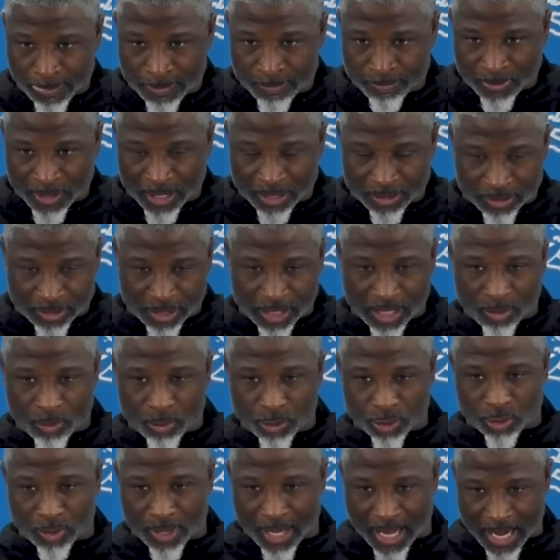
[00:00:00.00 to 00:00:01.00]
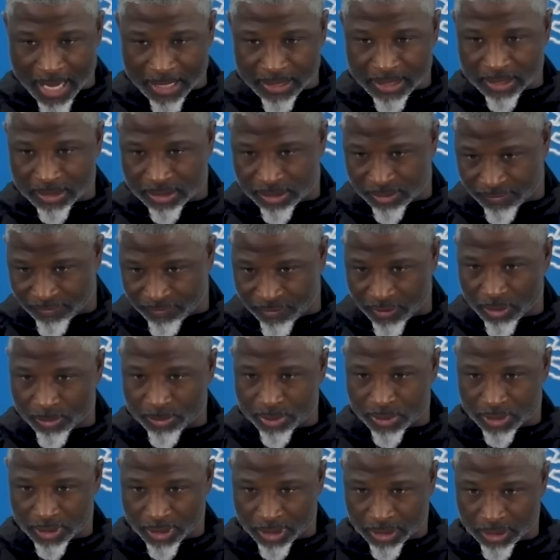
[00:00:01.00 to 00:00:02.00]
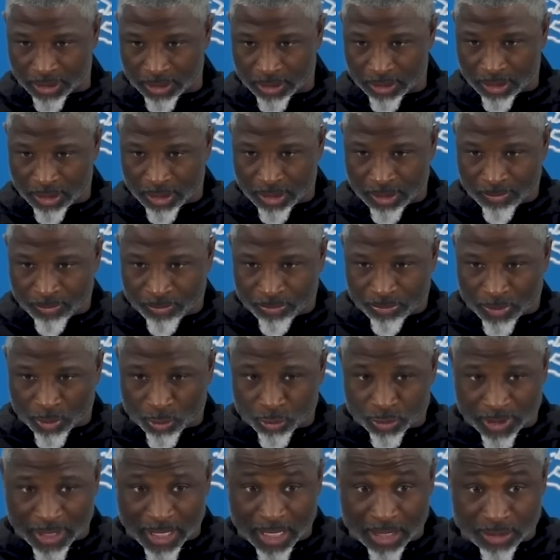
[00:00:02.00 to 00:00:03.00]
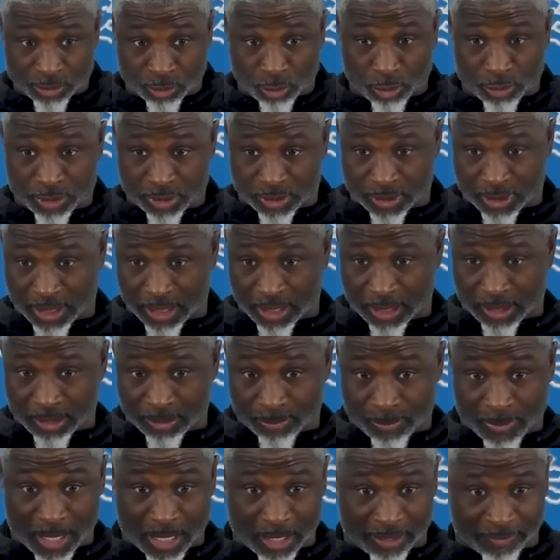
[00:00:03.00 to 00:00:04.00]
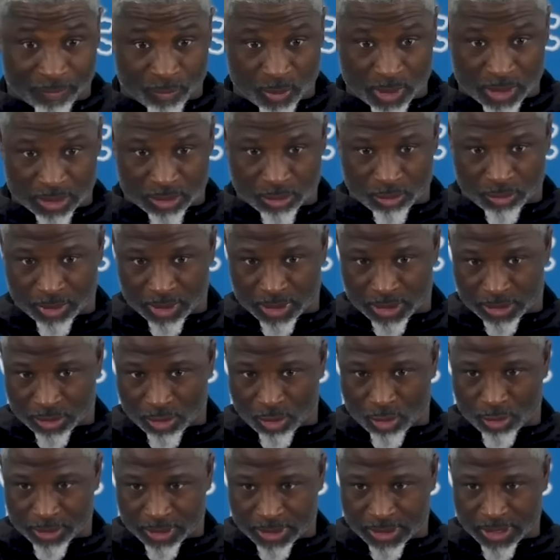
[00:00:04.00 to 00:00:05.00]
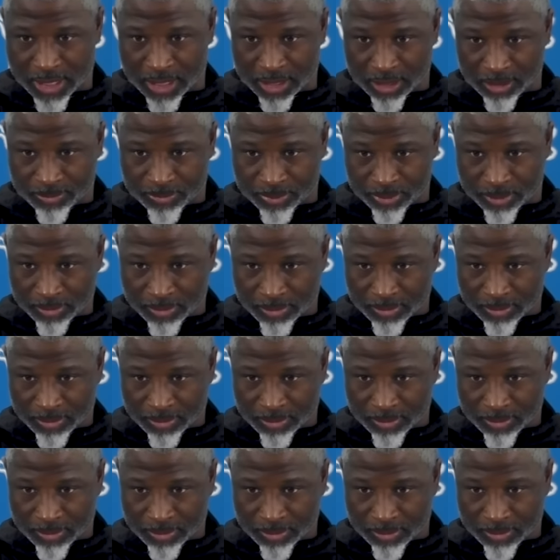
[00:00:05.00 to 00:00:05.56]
And then when you add that to film study, those guys start saying, man, if we do this on tape,